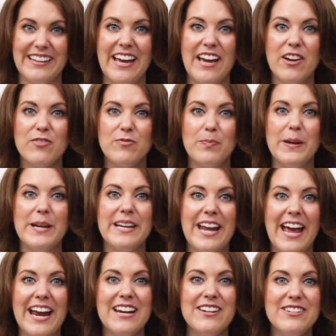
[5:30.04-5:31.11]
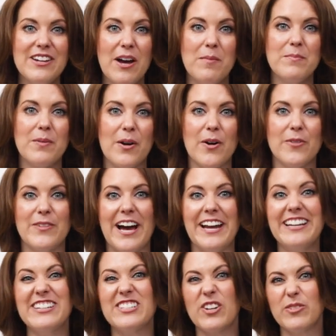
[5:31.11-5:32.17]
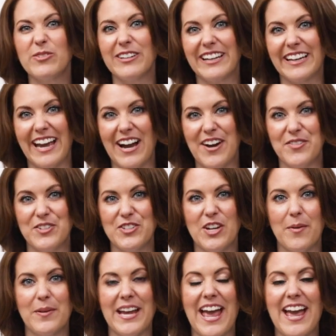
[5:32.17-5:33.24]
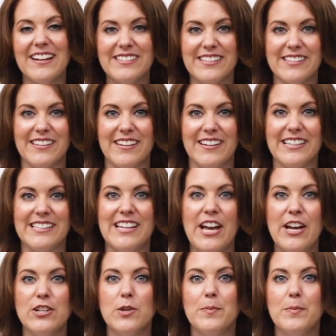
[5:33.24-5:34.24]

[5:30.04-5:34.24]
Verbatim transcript: There have been a number of anecdotal accounts showing exercise